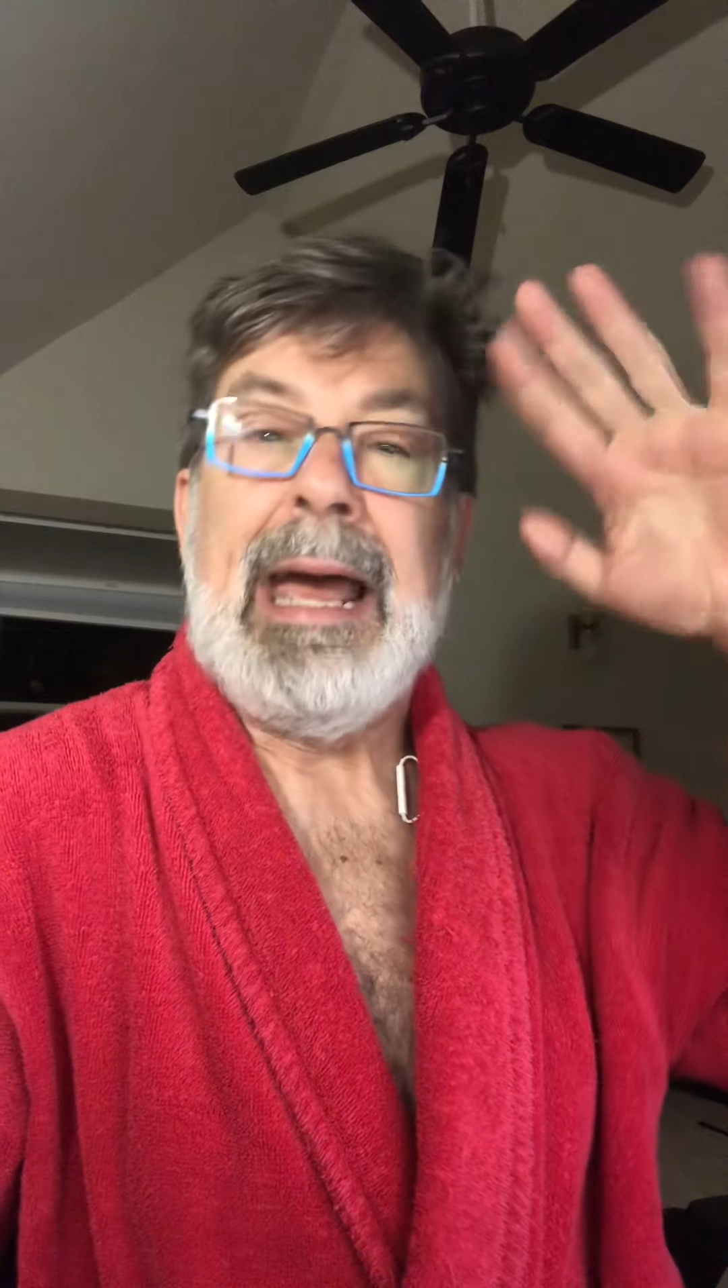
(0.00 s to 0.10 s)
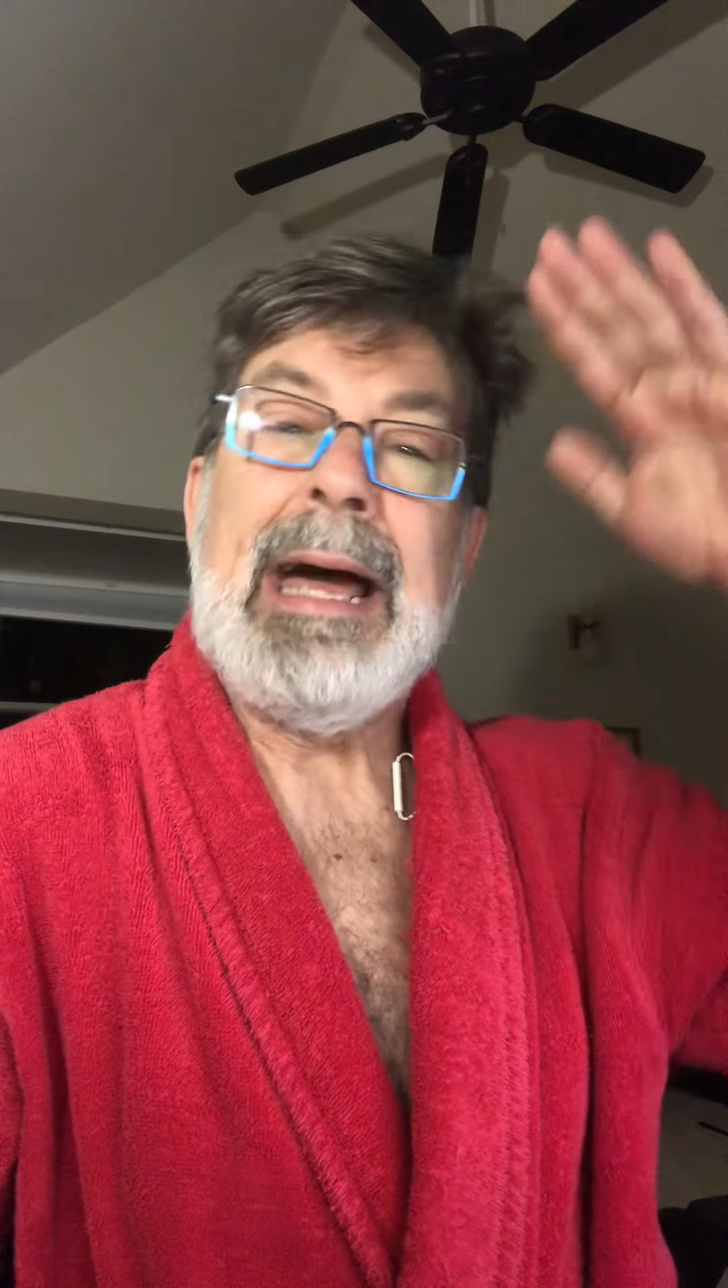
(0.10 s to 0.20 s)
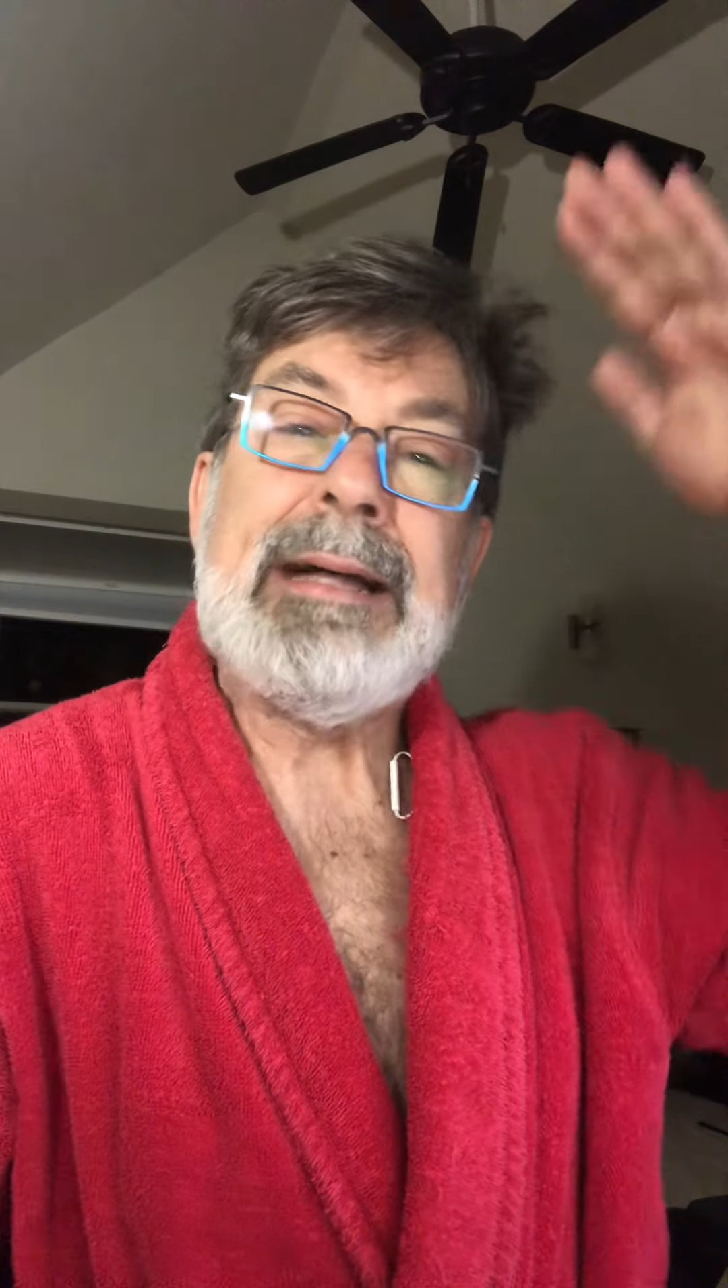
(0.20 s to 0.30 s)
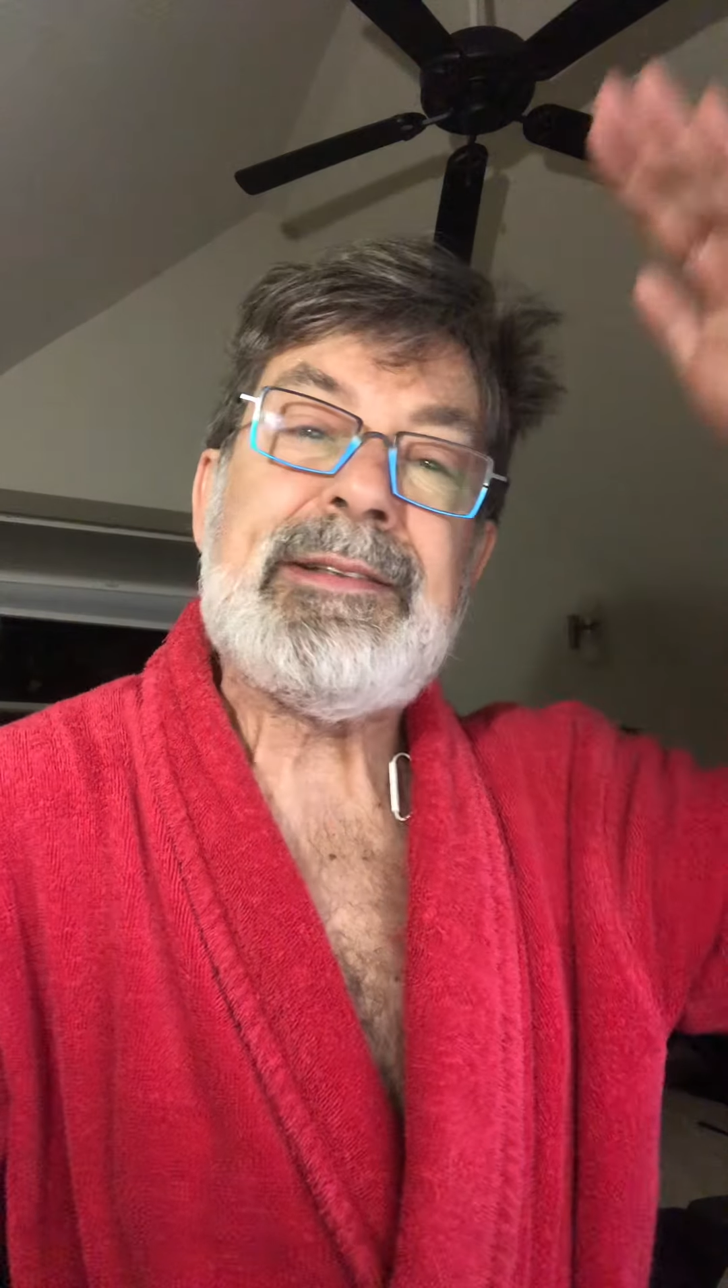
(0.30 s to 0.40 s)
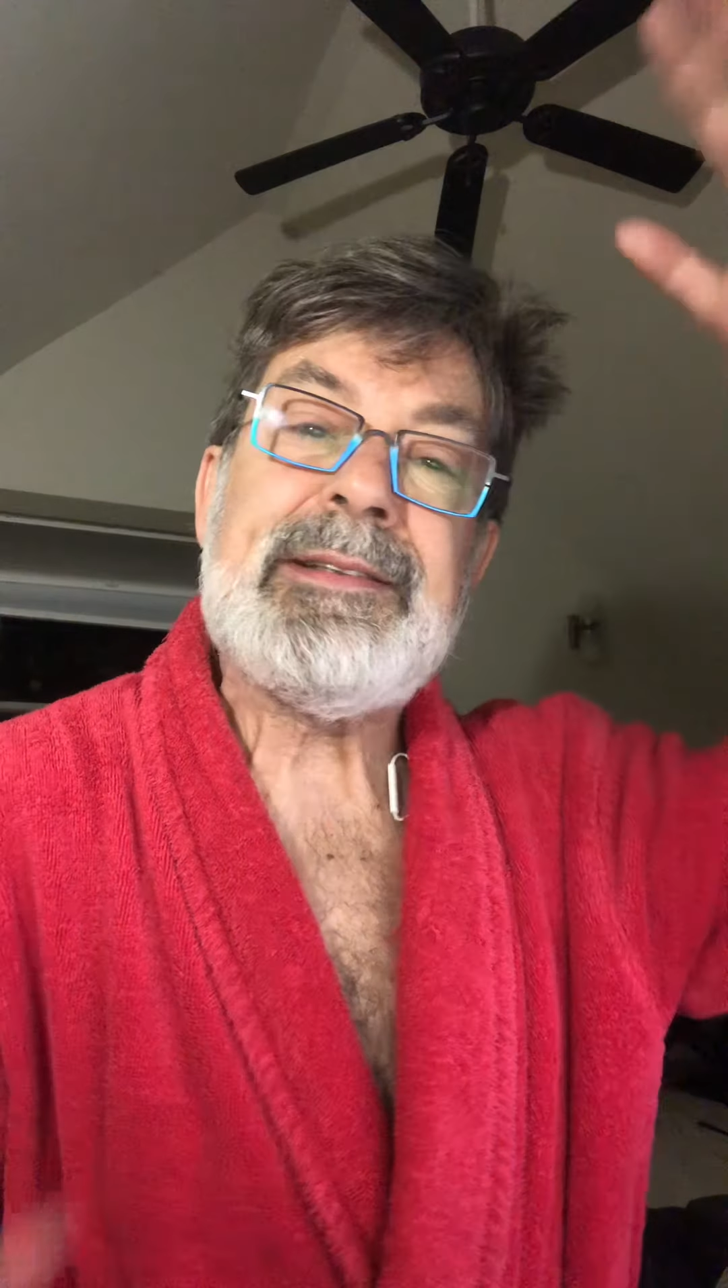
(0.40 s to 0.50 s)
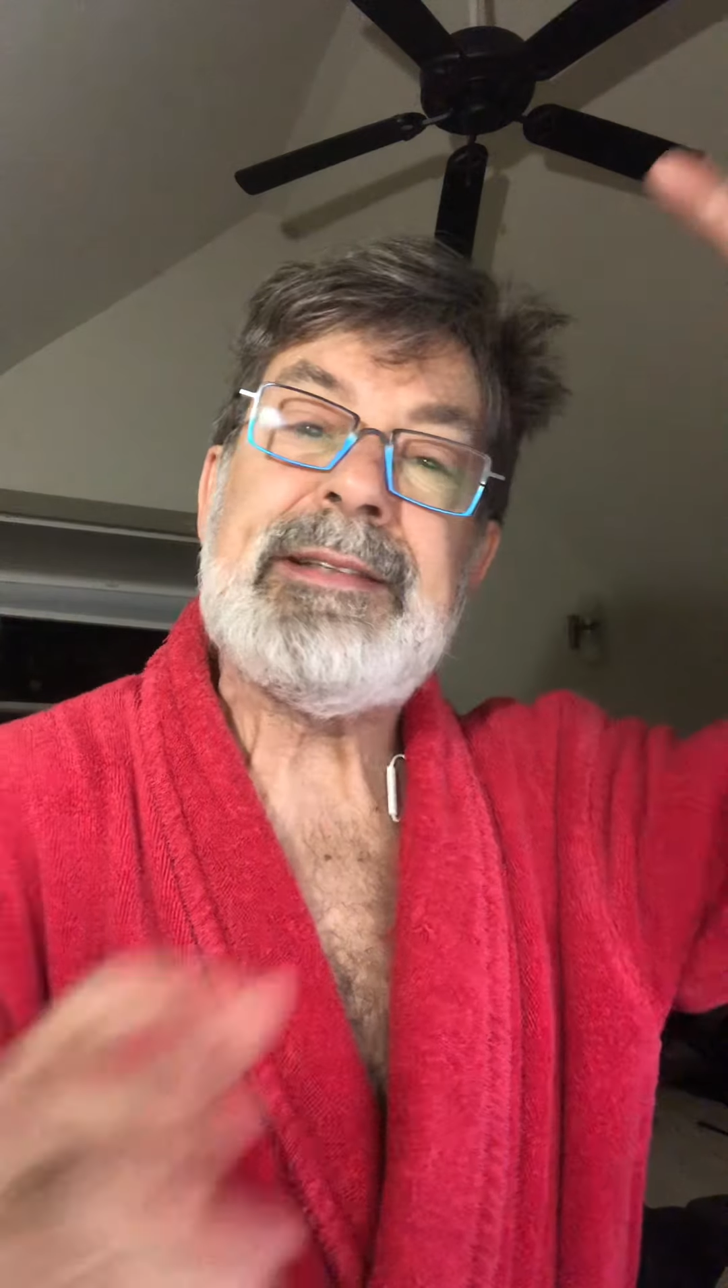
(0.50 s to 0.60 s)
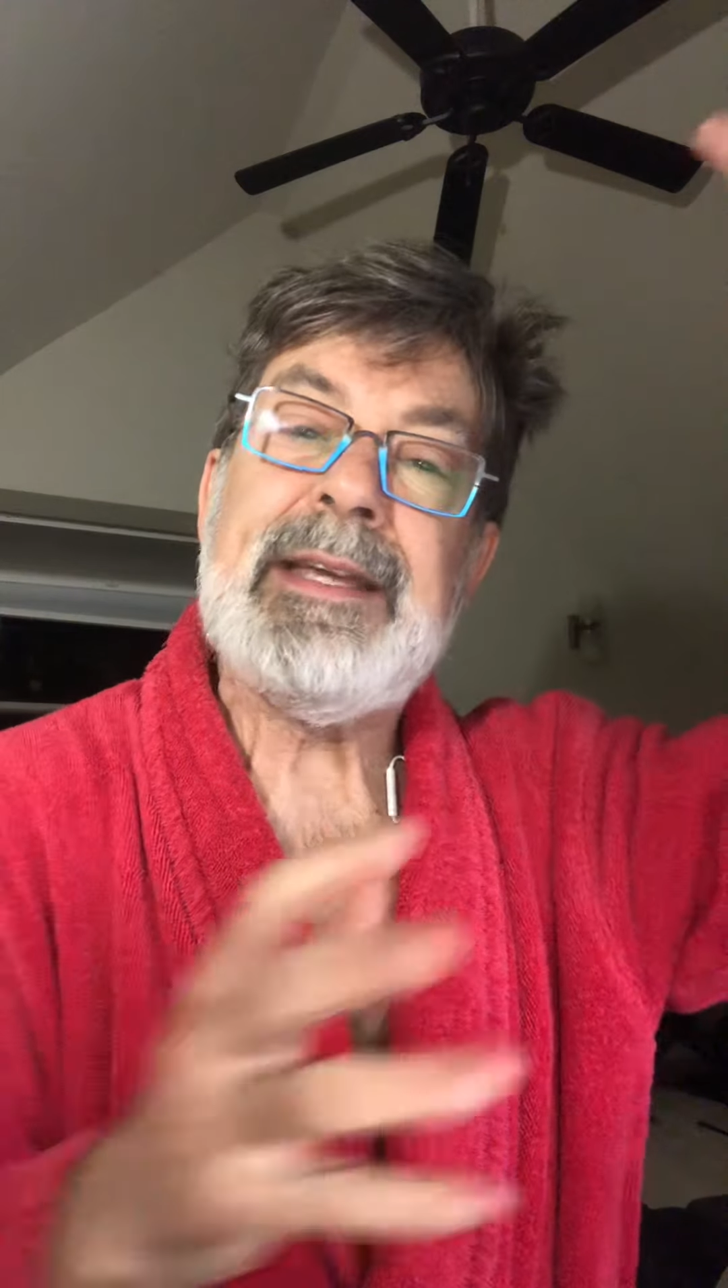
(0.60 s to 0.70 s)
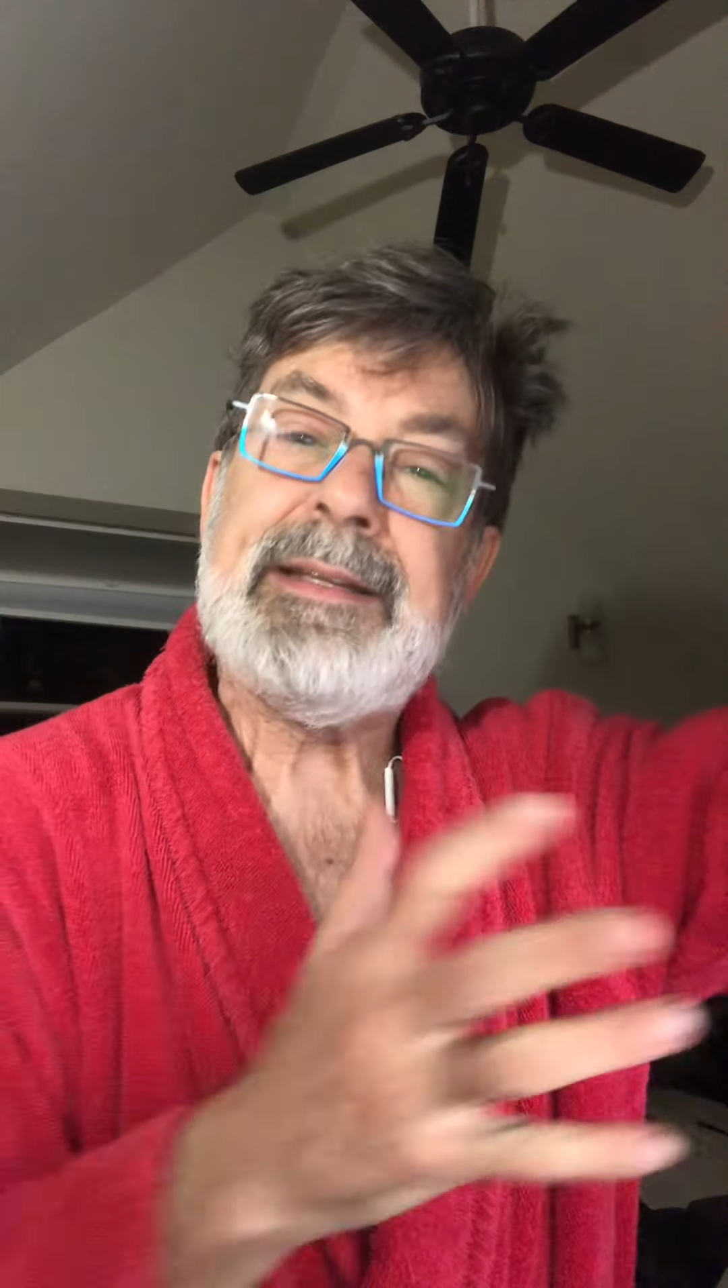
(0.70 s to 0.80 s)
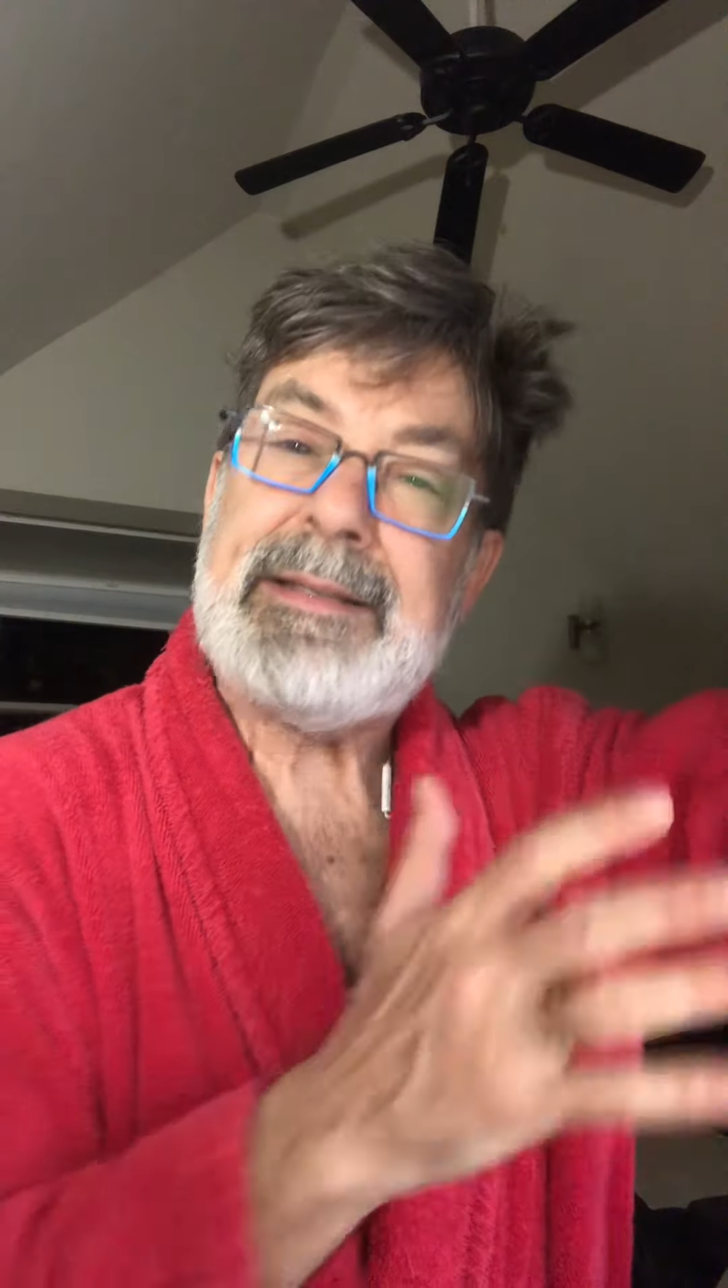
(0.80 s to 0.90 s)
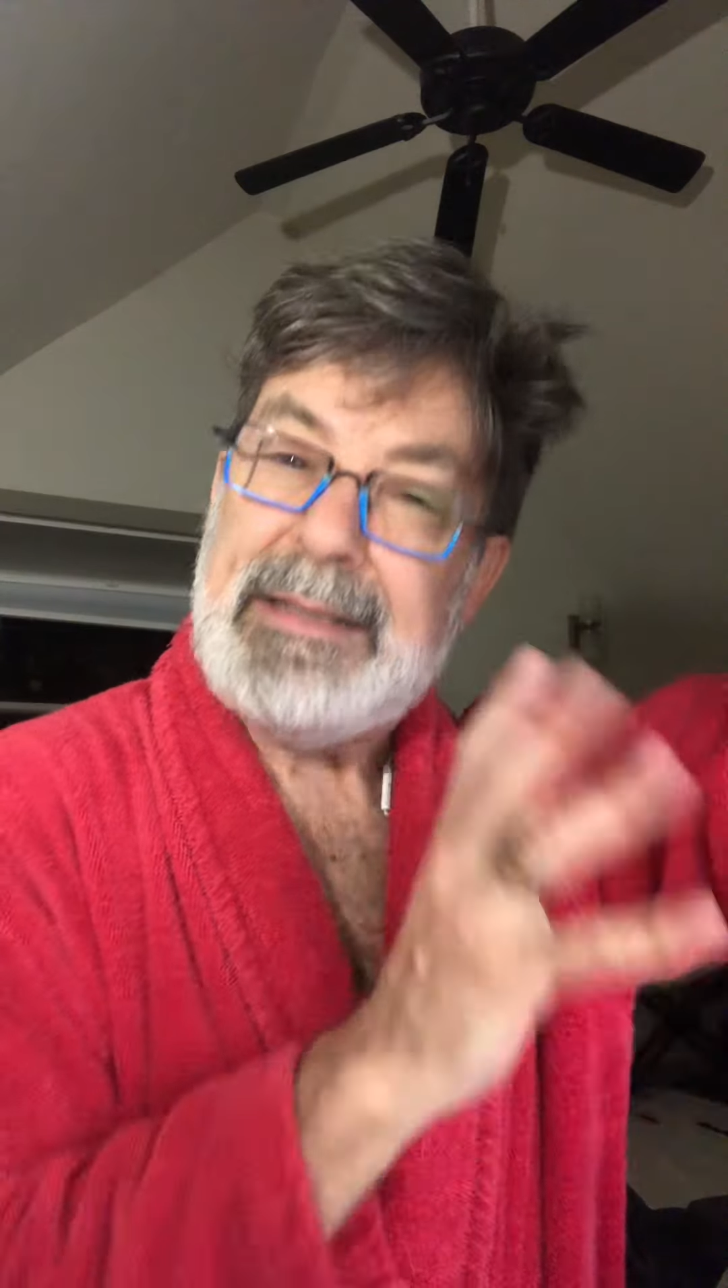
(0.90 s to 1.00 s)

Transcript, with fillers: agitated